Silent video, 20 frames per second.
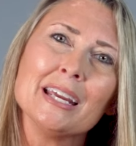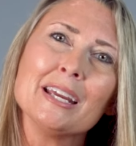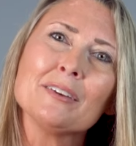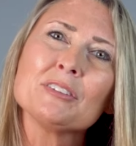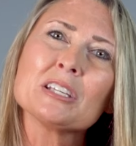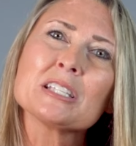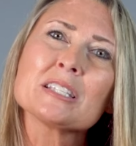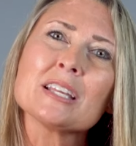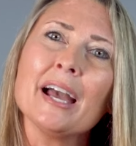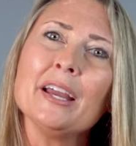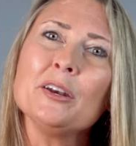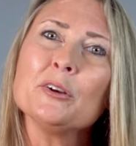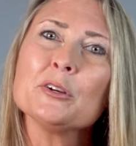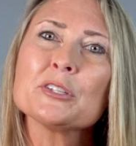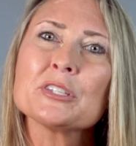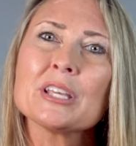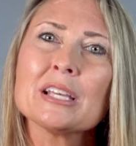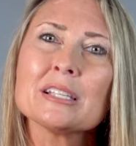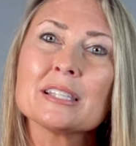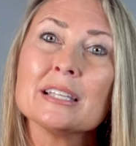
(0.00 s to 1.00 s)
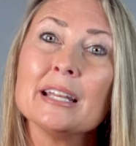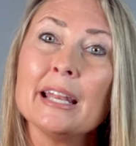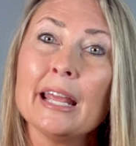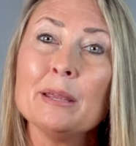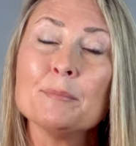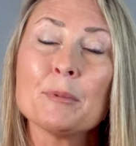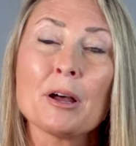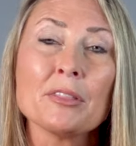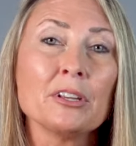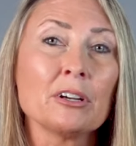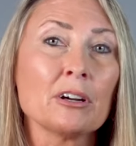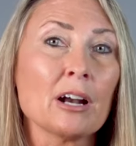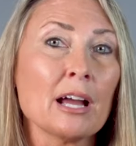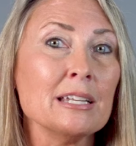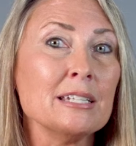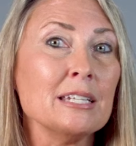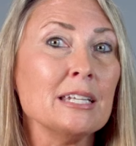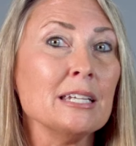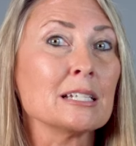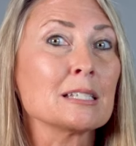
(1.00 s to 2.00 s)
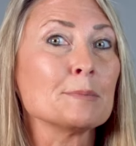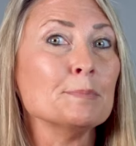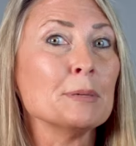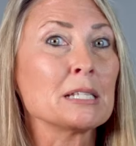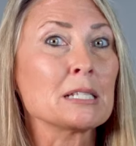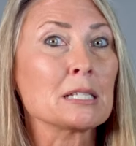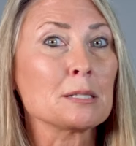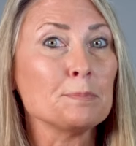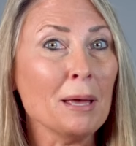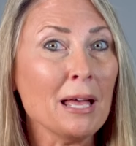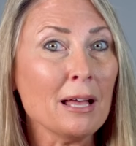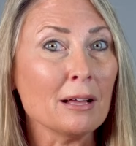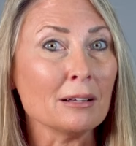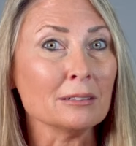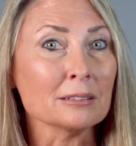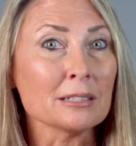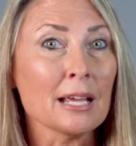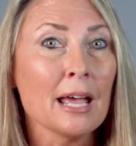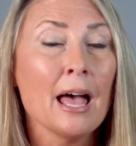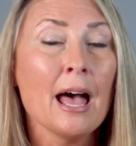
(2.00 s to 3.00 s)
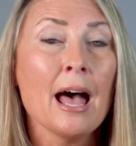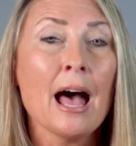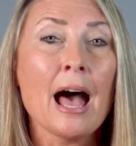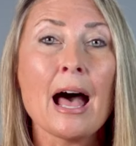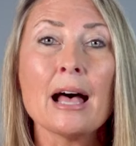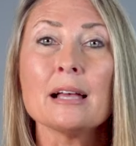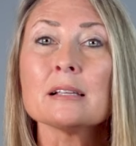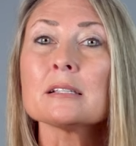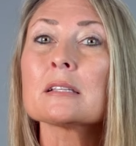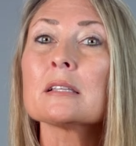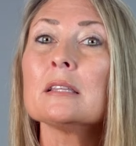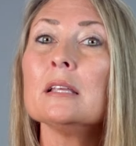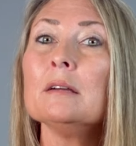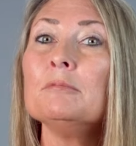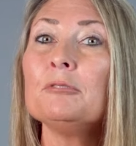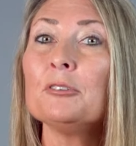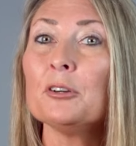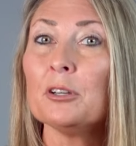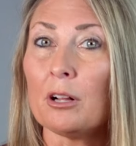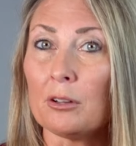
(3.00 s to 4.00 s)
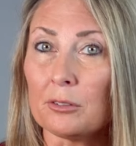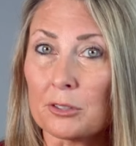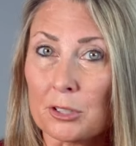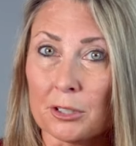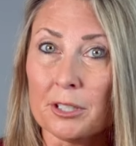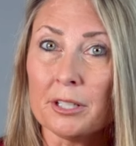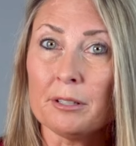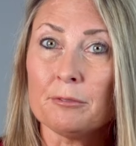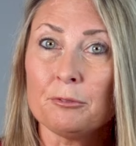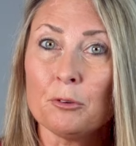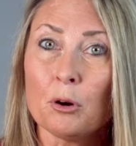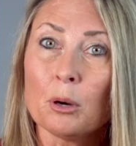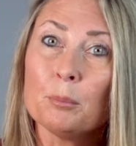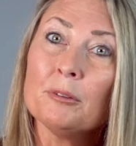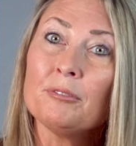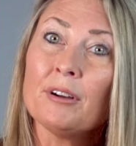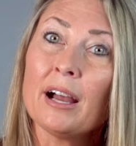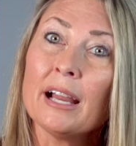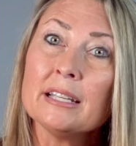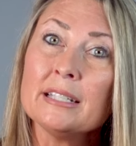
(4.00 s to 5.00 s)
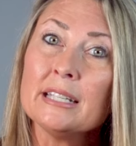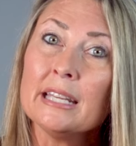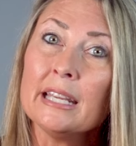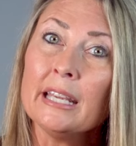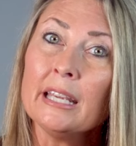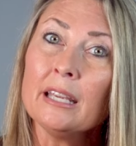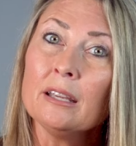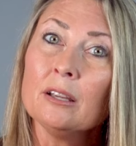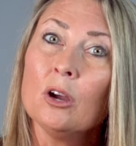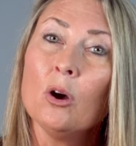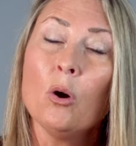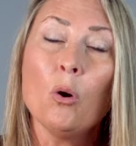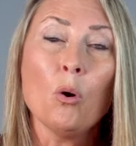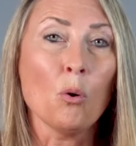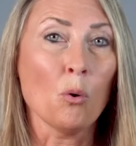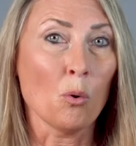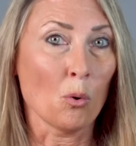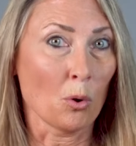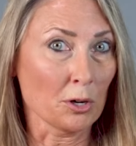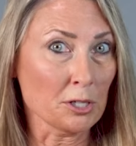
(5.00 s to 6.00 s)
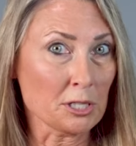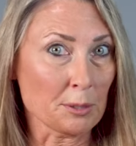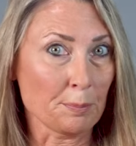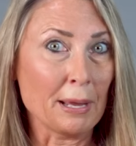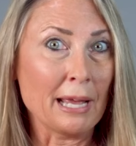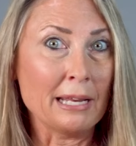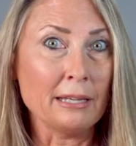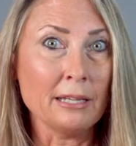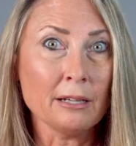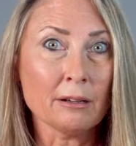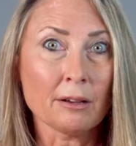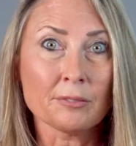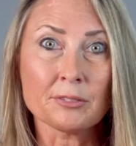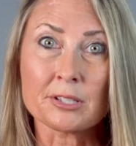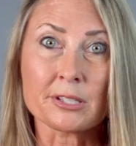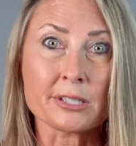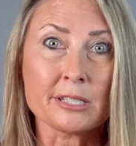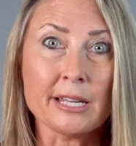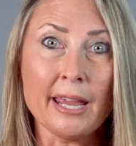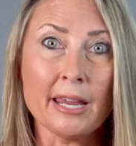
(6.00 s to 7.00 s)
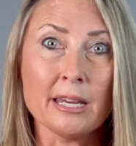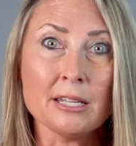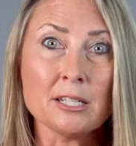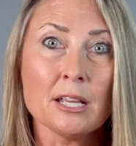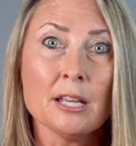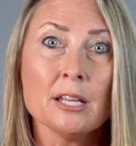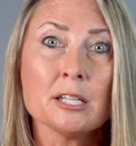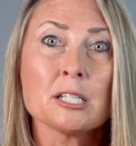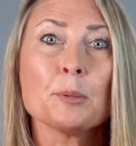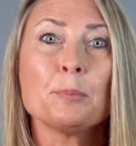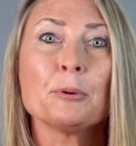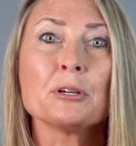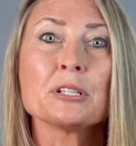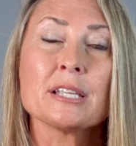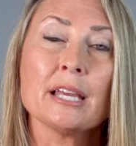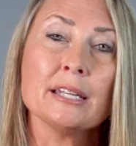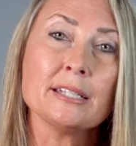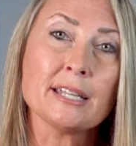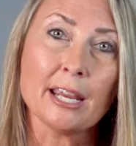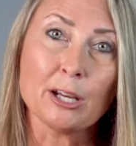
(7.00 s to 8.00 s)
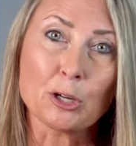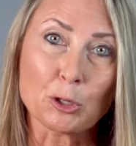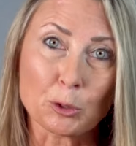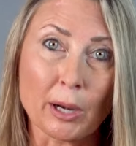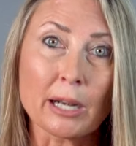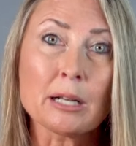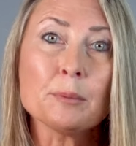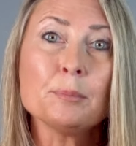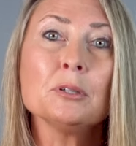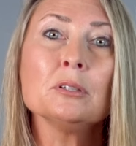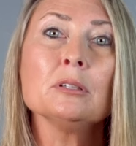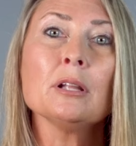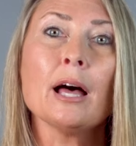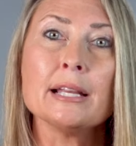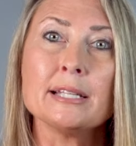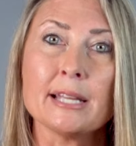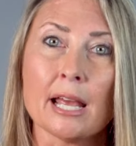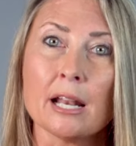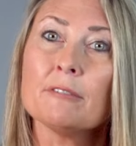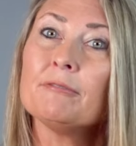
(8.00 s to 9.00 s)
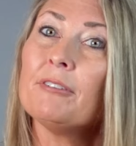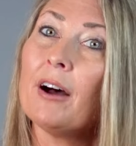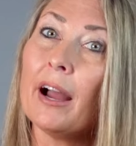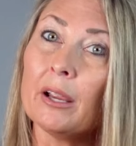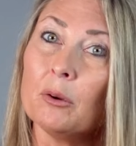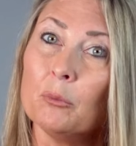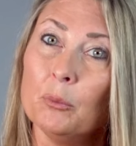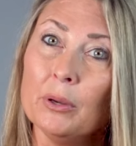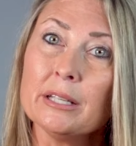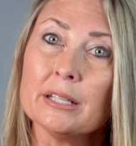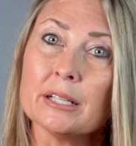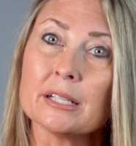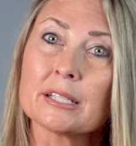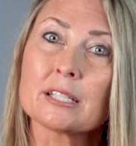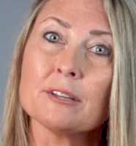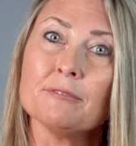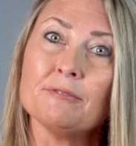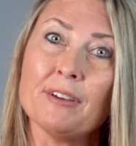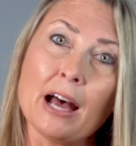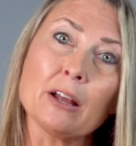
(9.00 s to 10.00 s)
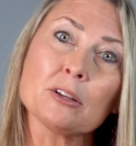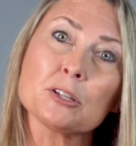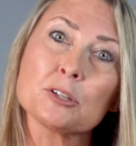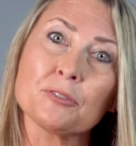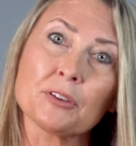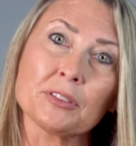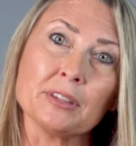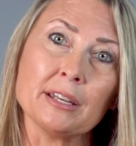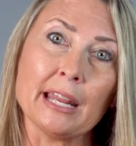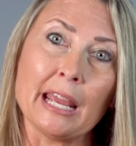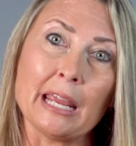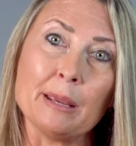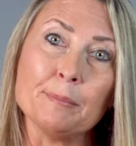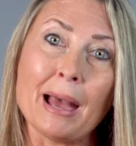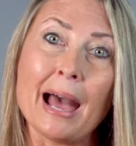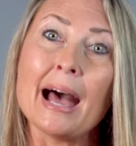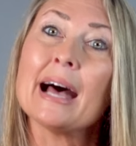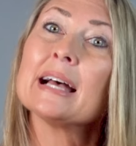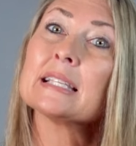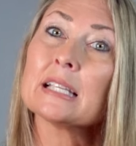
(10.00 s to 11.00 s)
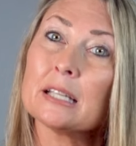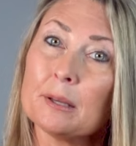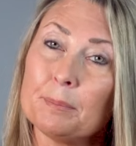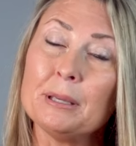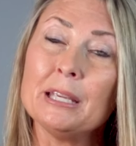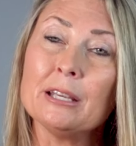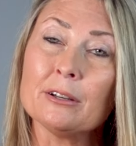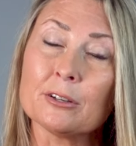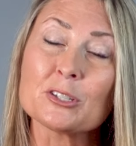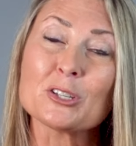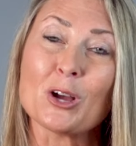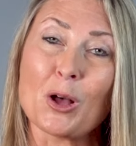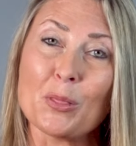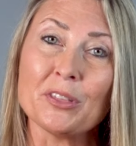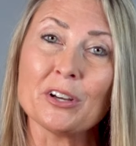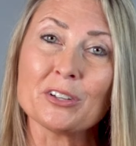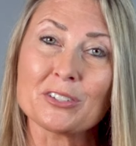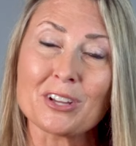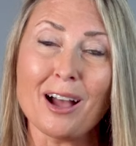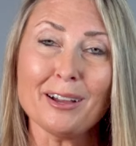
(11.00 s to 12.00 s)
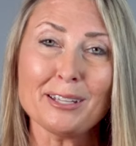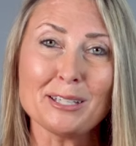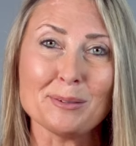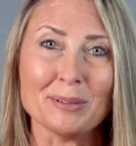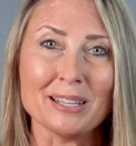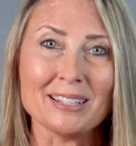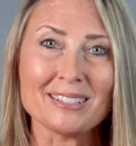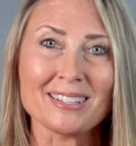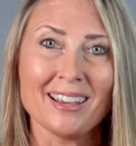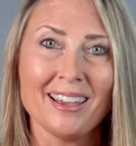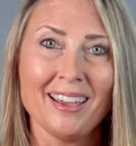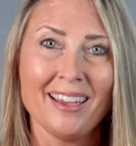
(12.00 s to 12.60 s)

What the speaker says: if the signer says the name on their ID is misspelled, ask them for an alternate form of ID, or, depending on the state, to present a credible identifying witness to vouch for the name as it appears on their document.